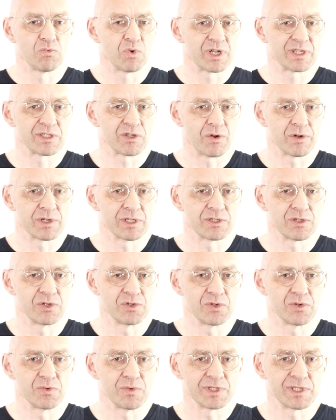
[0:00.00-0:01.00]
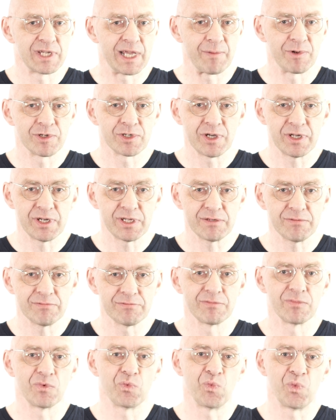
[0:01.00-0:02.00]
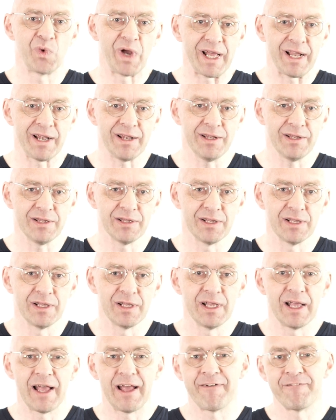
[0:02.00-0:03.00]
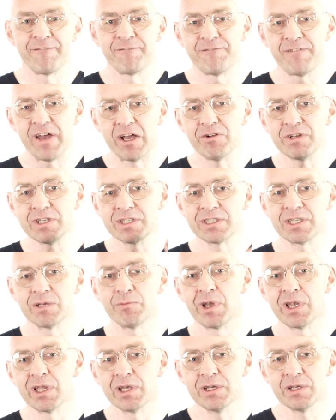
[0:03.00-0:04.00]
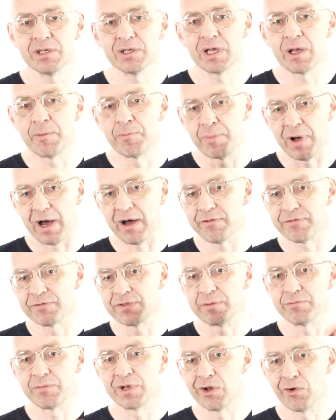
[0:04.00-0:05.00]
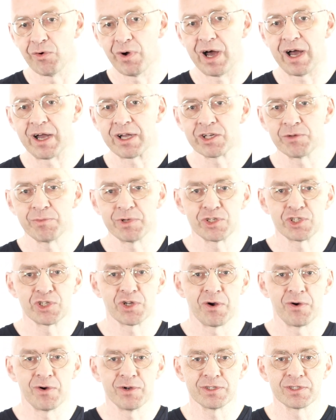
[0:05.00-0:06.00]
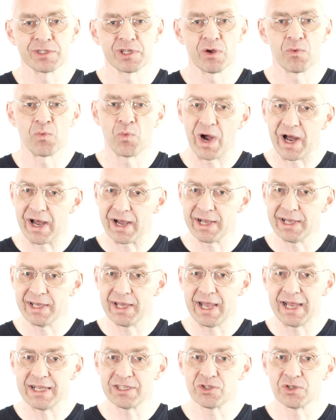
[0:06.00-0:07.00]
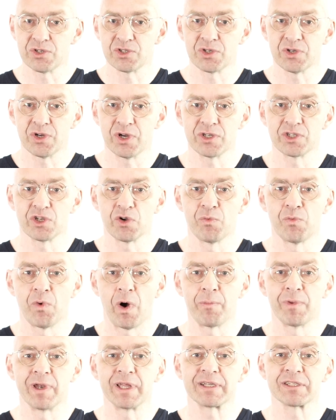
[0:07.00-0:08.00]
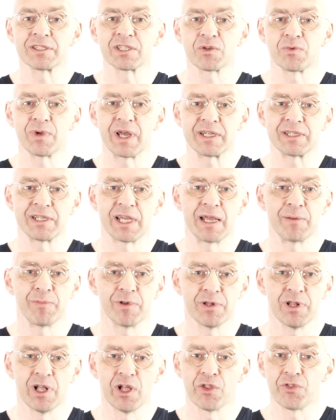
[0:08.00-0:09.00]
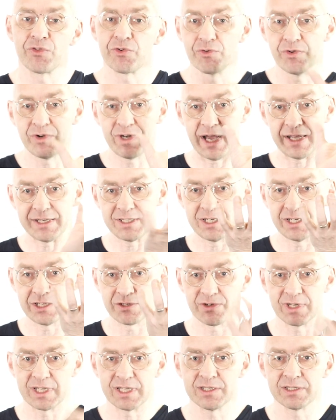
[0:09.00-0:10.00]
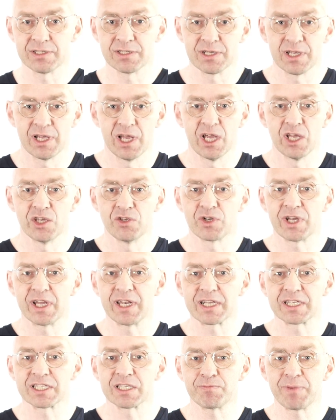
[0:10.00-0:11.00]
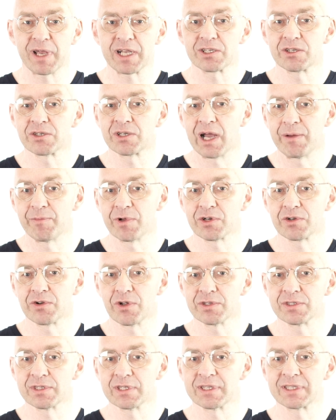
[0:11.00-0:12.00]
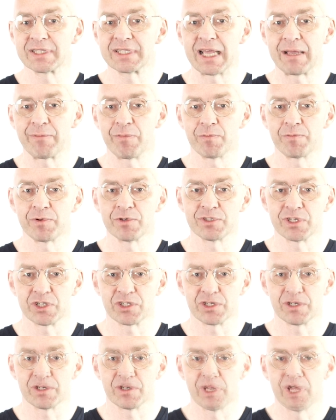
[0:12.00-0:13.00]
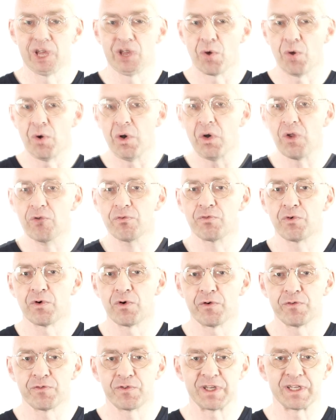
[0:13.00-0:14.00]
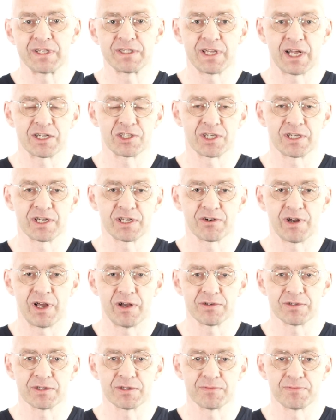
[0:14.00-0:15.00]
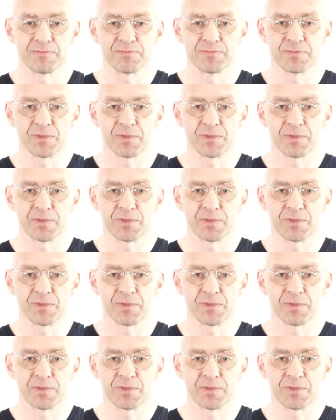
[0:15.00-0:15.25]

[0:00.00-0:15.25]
What has all this to do with table turning? Well, a very similar above than below argument shows why, as you turn your wobbling square table through 90 degrees, you can expect to come across a stable position, with all 4 feet touching the ground.